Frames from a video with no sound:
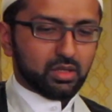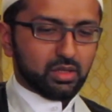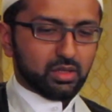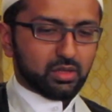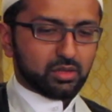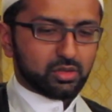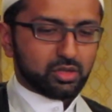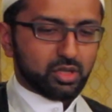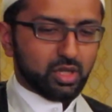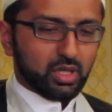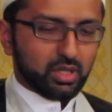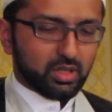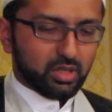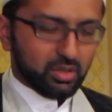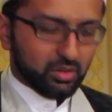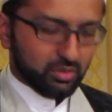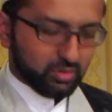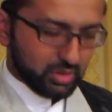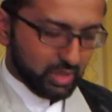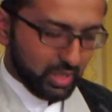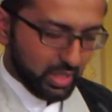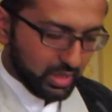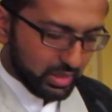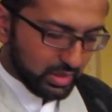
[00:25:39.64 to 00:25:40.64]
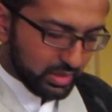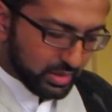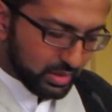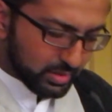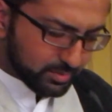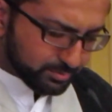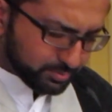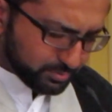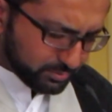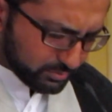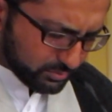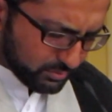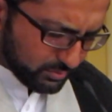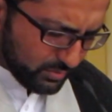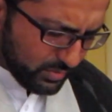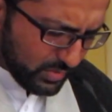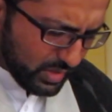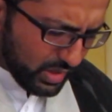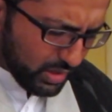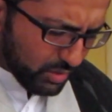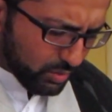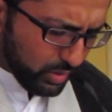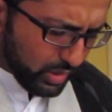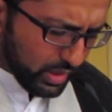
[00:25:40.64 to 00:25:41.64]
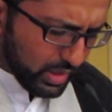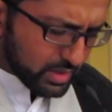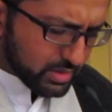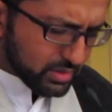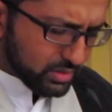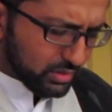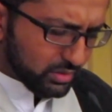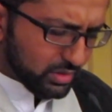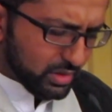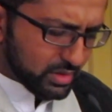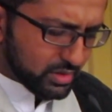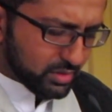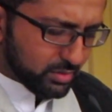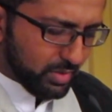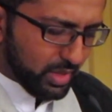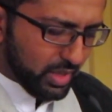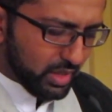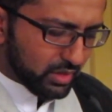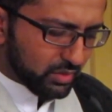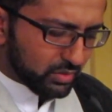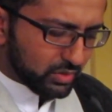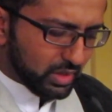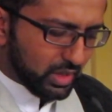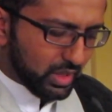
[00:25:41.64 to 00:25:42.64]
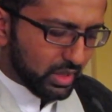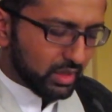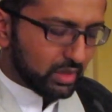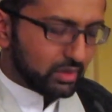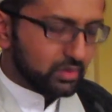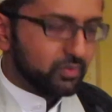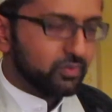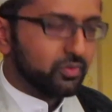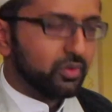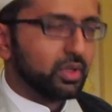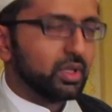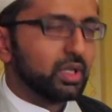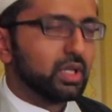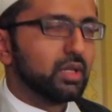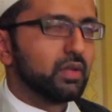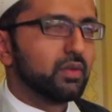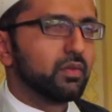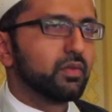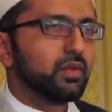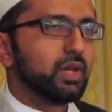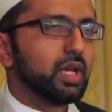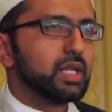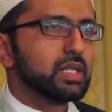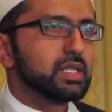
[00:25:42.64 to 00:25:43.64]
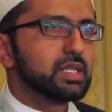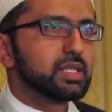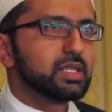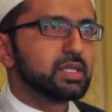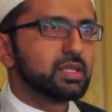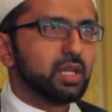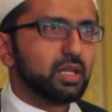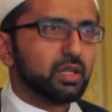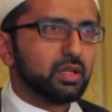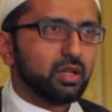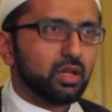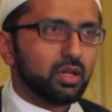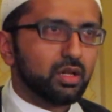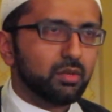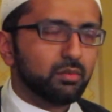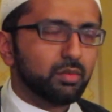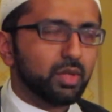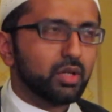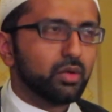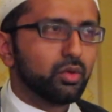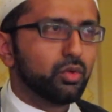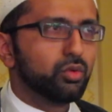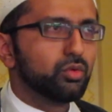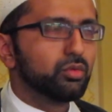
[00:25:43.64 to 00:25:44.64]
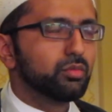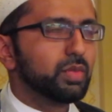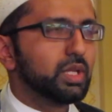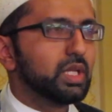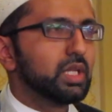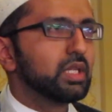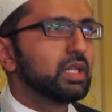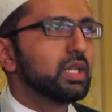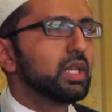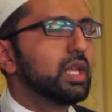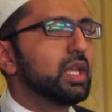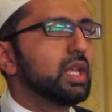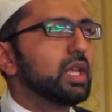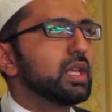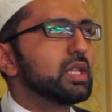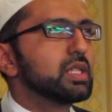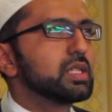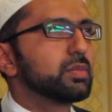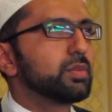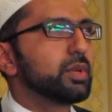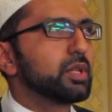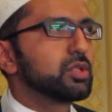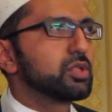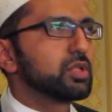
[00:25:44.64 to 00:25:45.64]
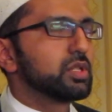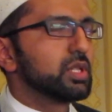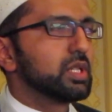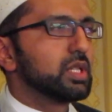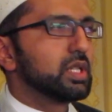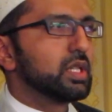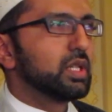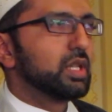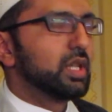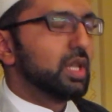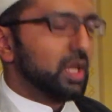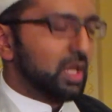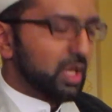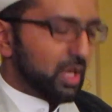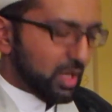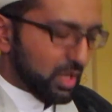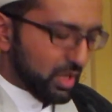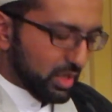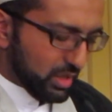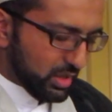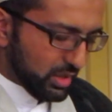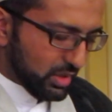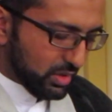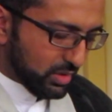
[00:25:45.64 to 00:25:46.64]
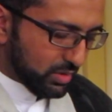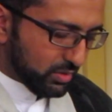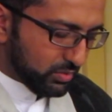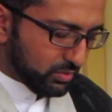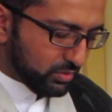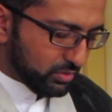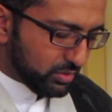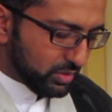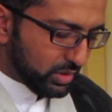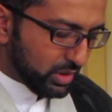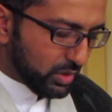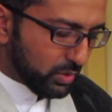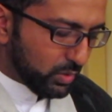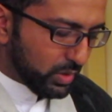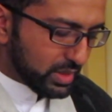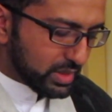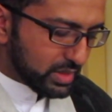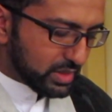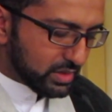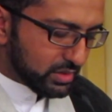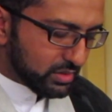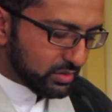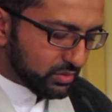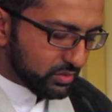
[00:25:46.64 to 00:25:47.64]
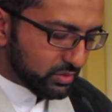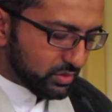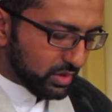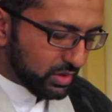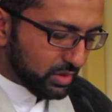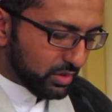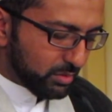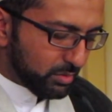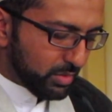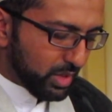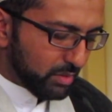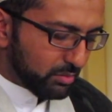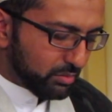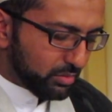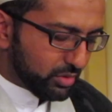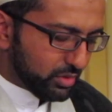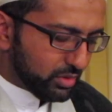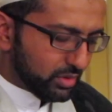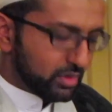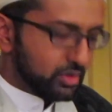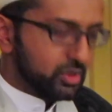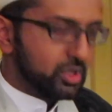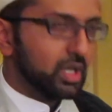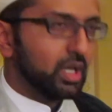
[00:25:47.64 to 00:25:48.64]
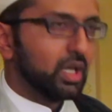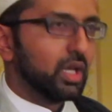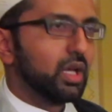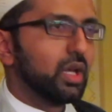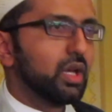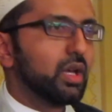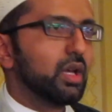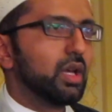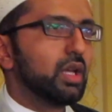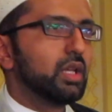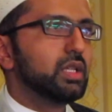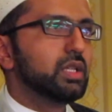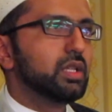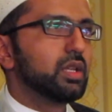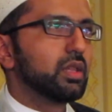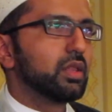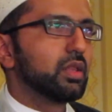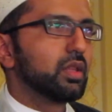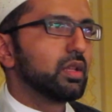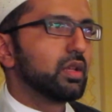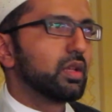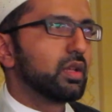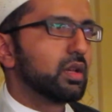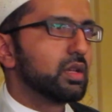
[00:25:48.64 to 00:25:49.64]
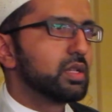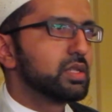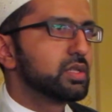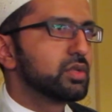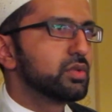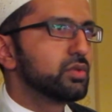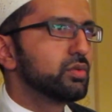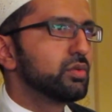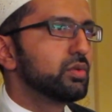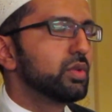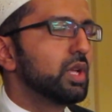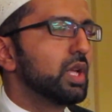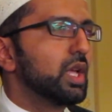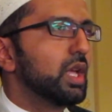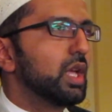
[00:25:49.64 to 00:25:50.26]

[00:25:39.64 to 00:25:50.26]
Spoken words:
Inshallah ta'ala, we ask Allah subhanahu wa ta'ala to forgive us and our mahroomeen, especially request to remember Sheikh Ali Rasul.